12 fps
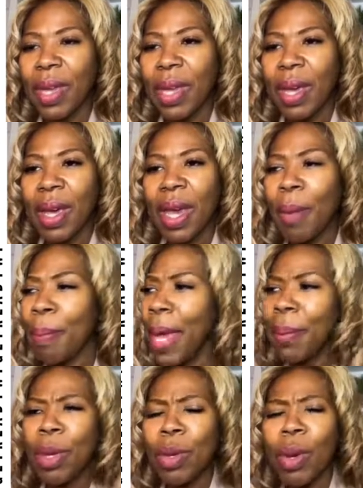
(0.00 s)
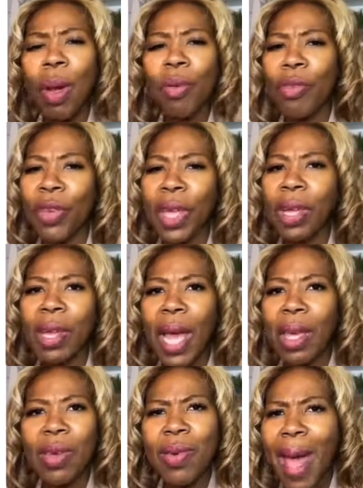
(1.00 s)
And maybe you don't feel like
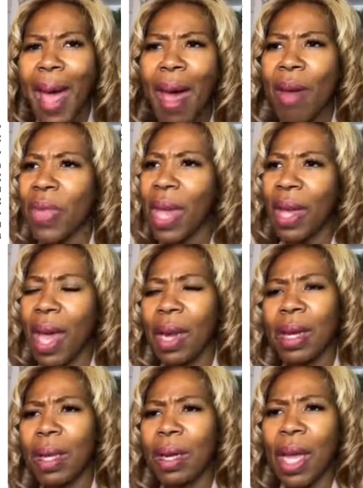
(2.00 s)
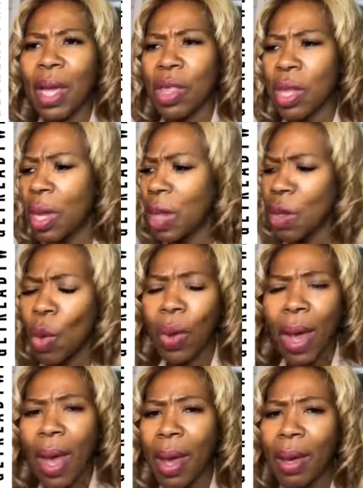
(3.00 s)
you have that kind of connection. It's
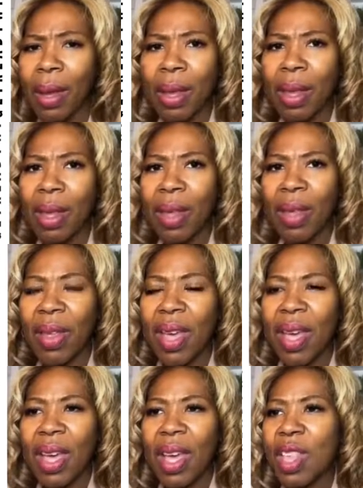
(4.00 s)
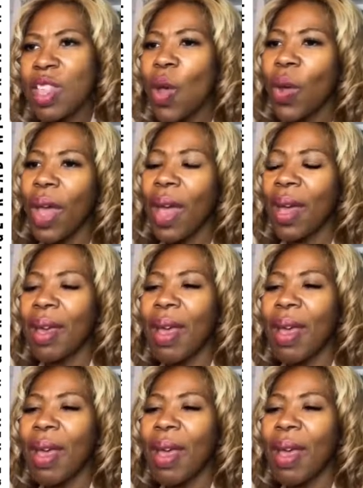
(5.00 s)
okay. It's okay.